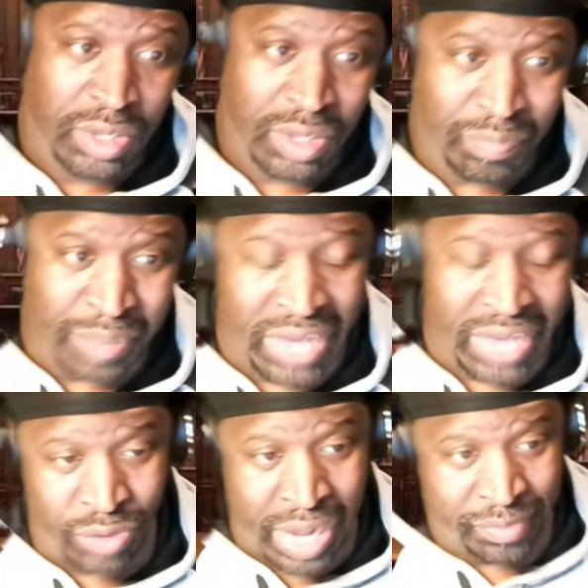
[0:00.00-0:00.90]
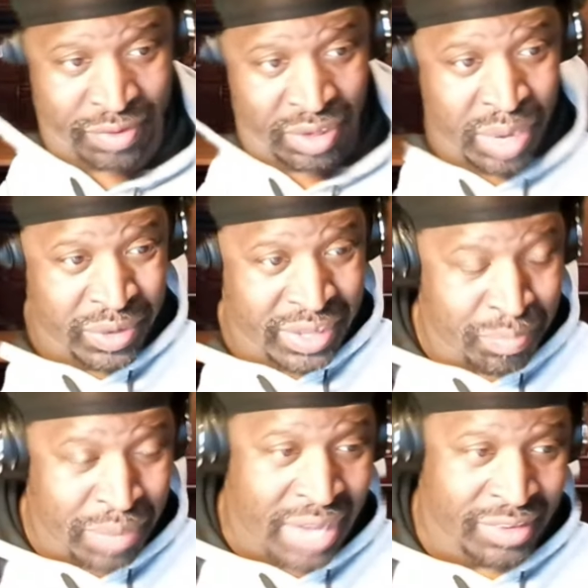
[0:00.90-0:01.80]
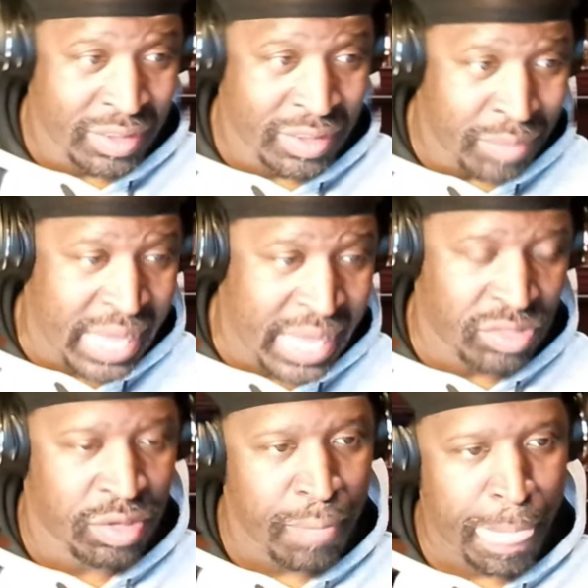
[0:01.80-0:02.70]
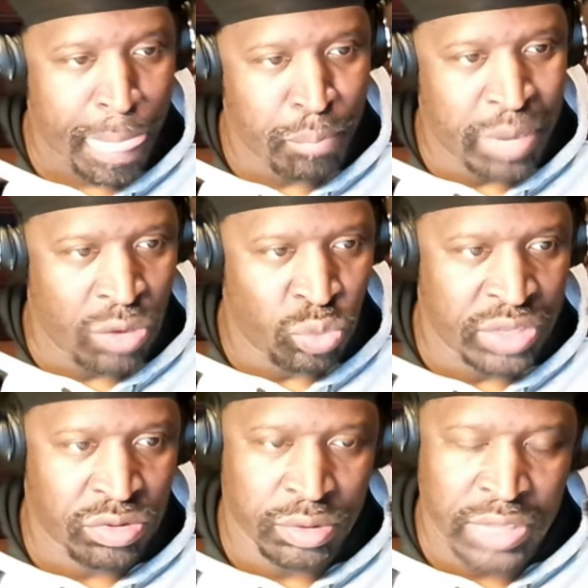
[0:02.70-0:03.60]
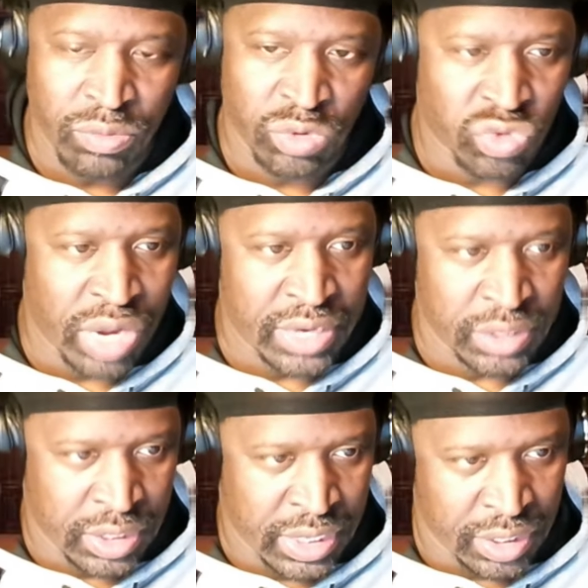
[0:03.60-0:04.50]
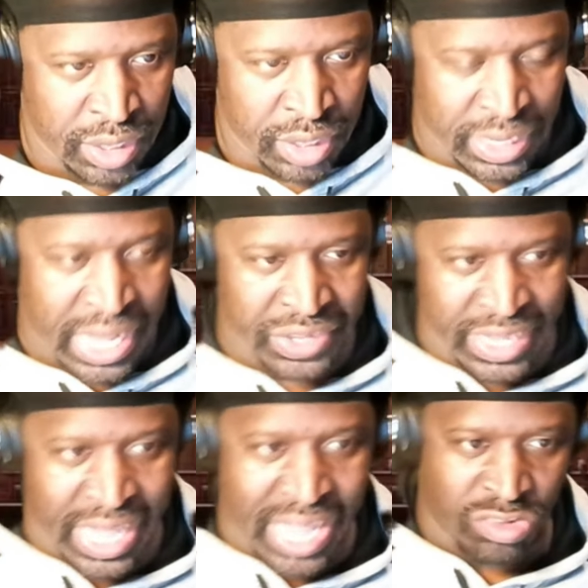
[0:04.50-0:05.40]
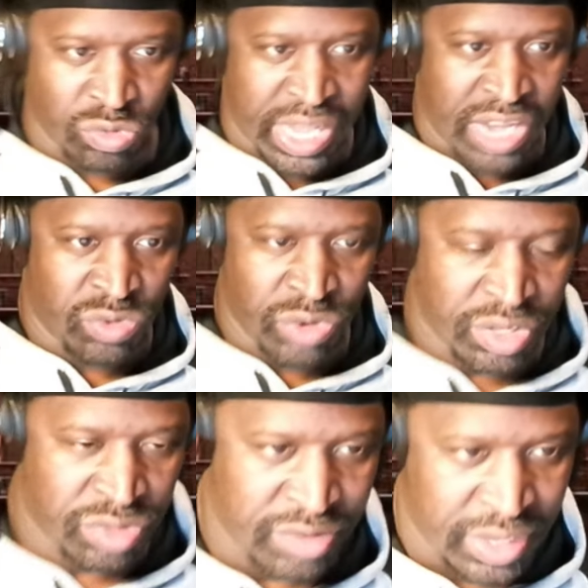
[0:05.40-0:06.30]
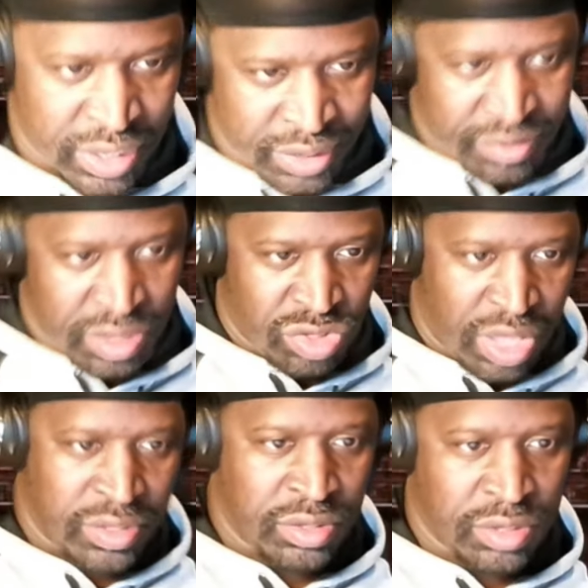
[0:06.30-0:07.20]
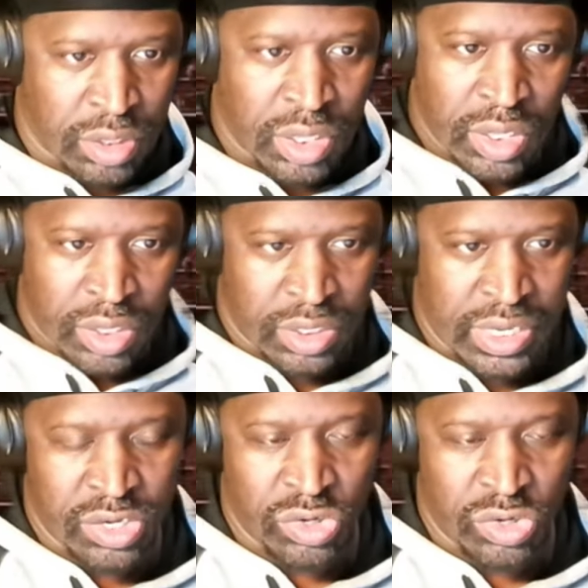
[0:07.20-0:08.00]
Battle rap celebrity boxing match by which they were trying to get a lot of guys who had grudges against each other to get in the